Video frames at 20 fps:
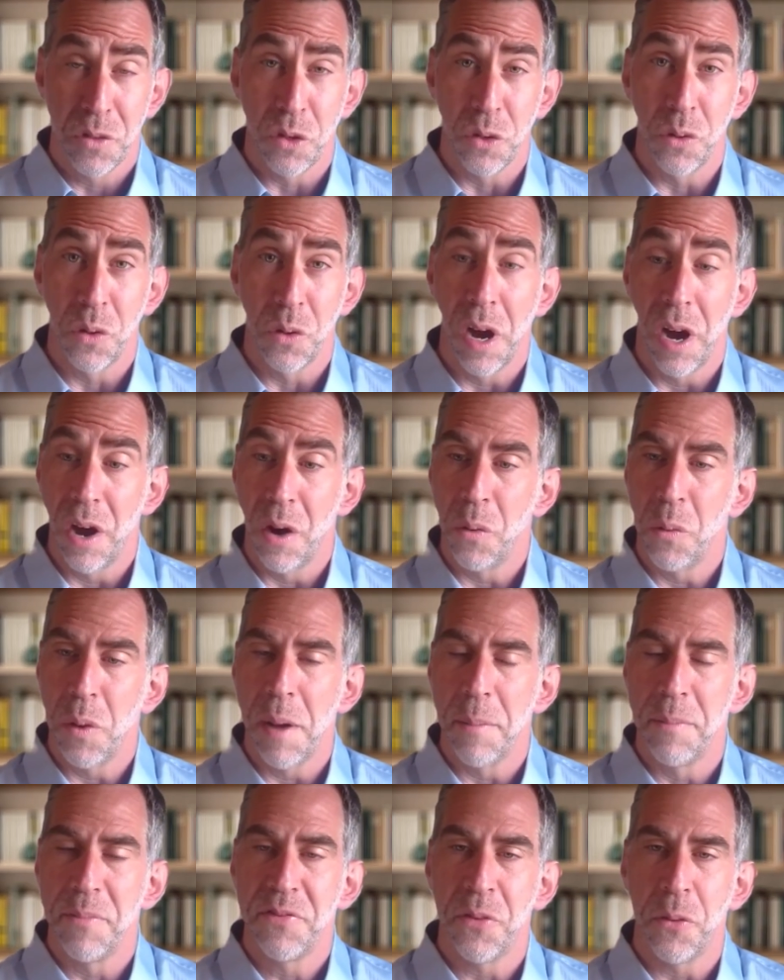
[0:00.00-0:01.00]
do a
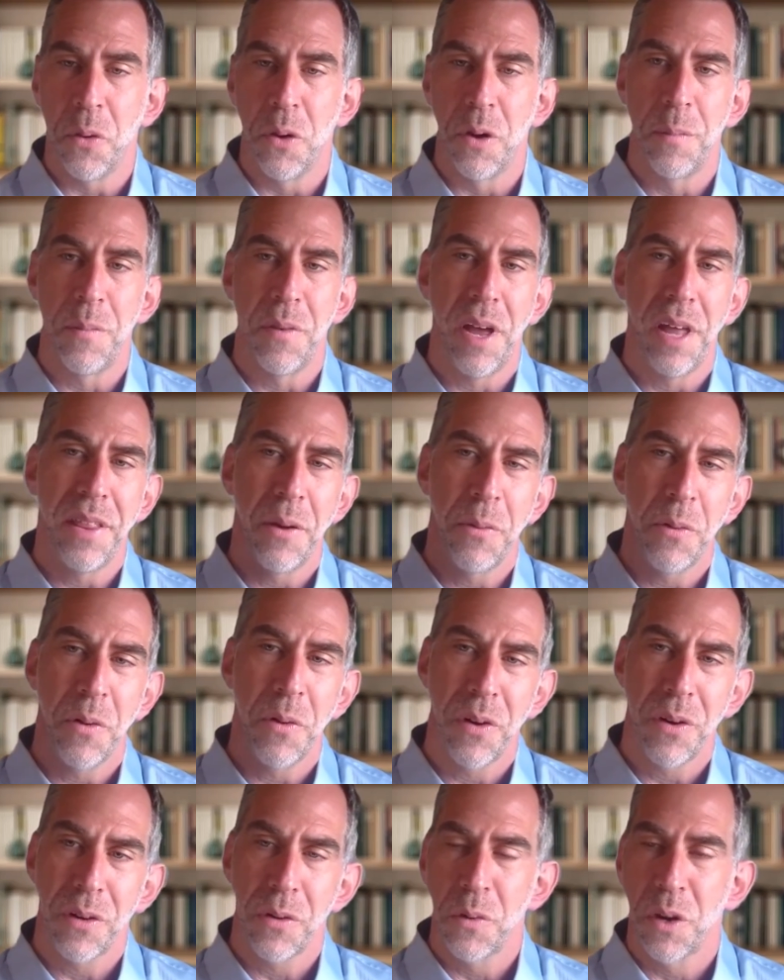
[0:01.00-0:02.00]
web form, and then
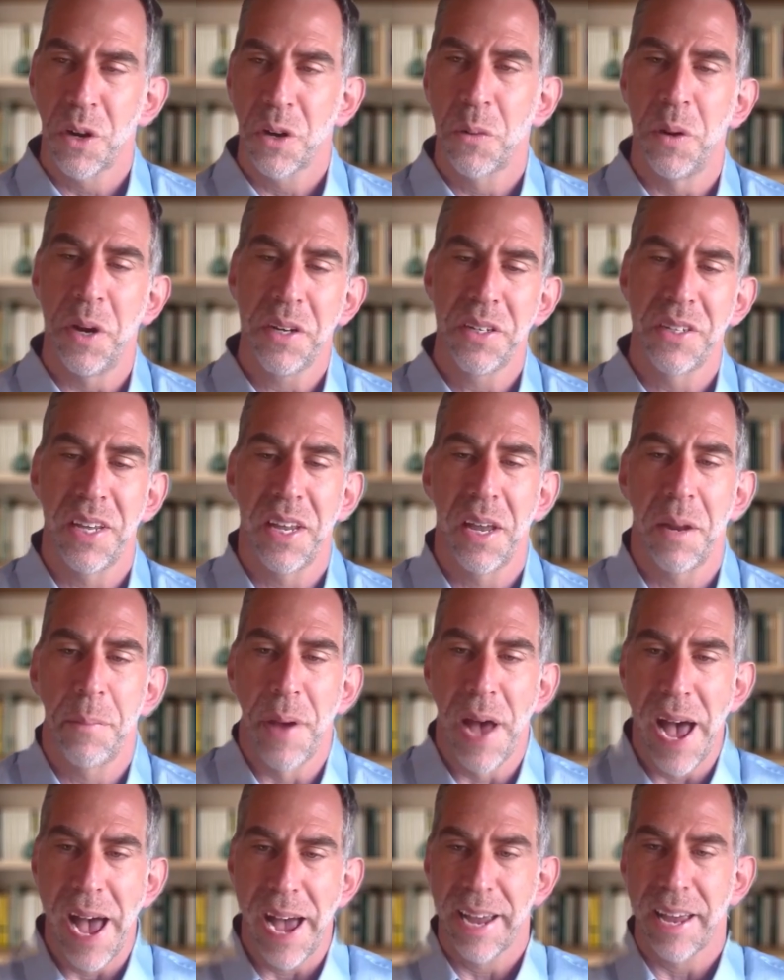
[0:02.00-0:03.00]
we're quick to get
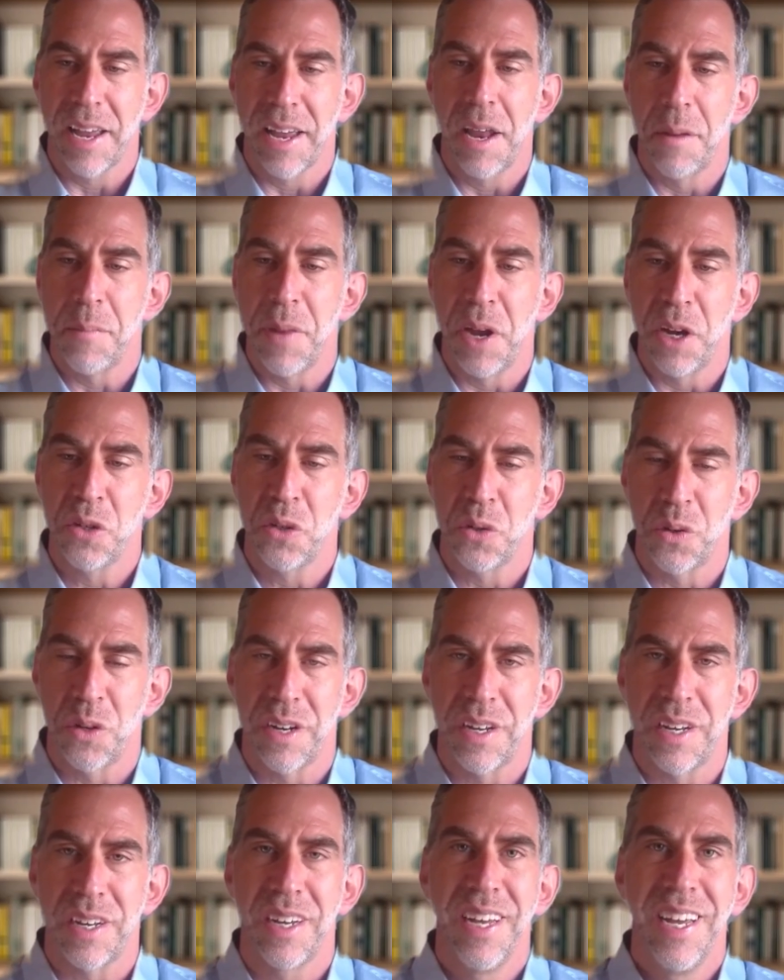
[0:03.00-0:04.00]
back and make
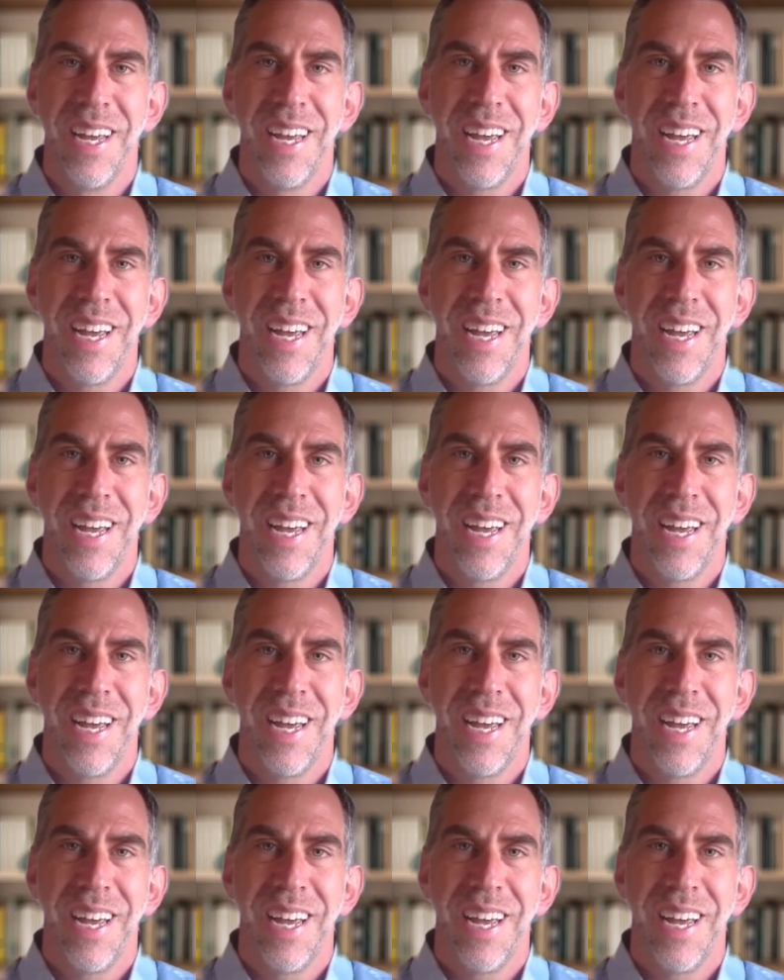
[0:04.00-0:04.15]
sure to